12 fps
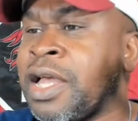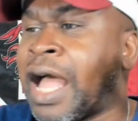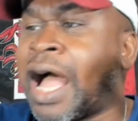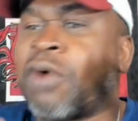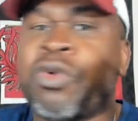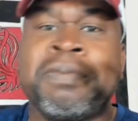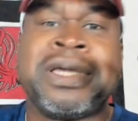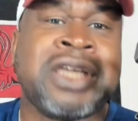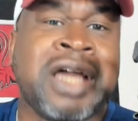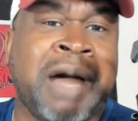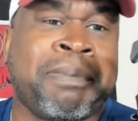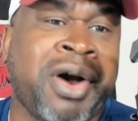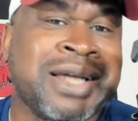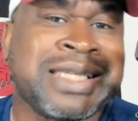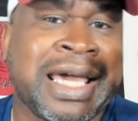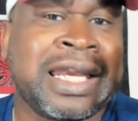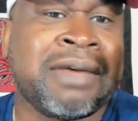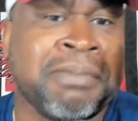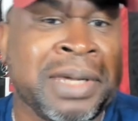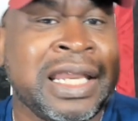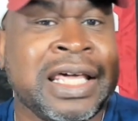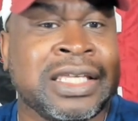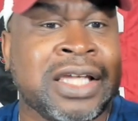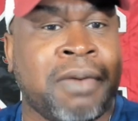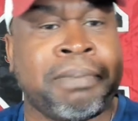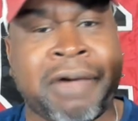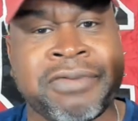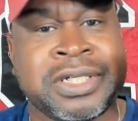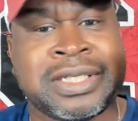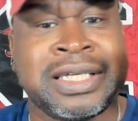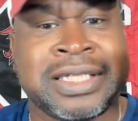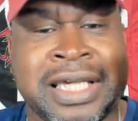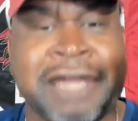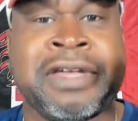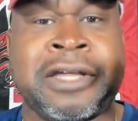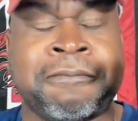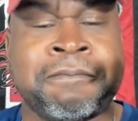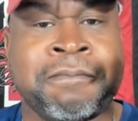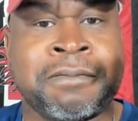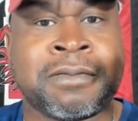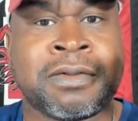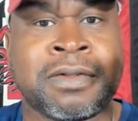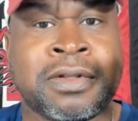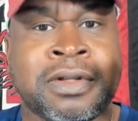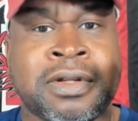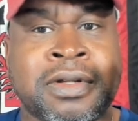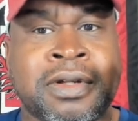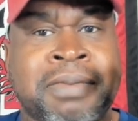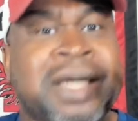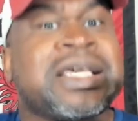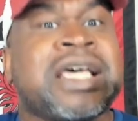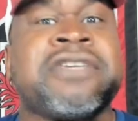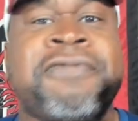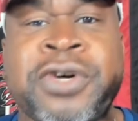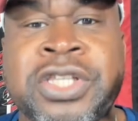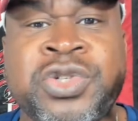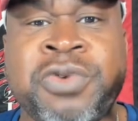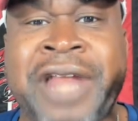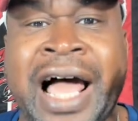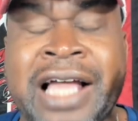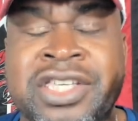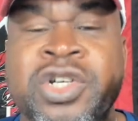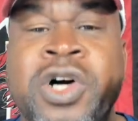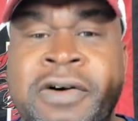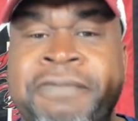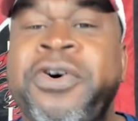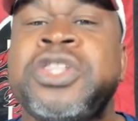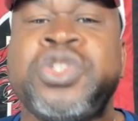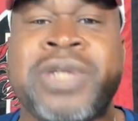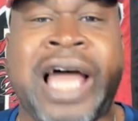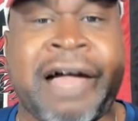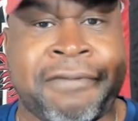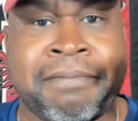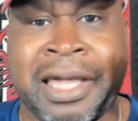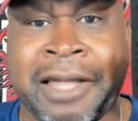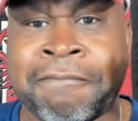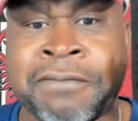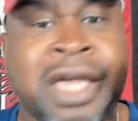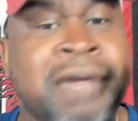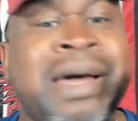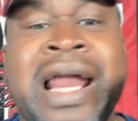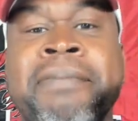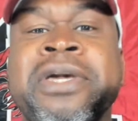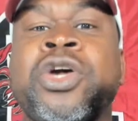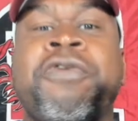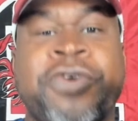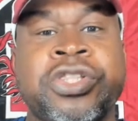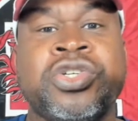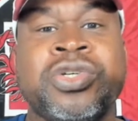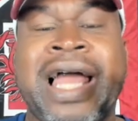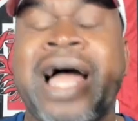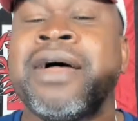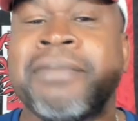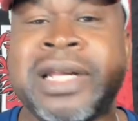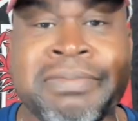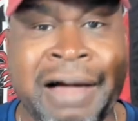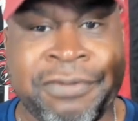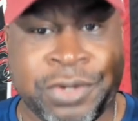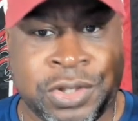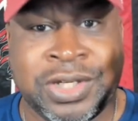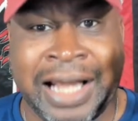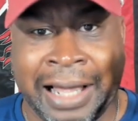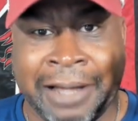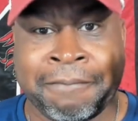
I will be uh, partaking in many adult beverages this evening because that's the Fourth of July. Fourth of July for me. It might not be your Fourth of July, but it's my Fourth of July.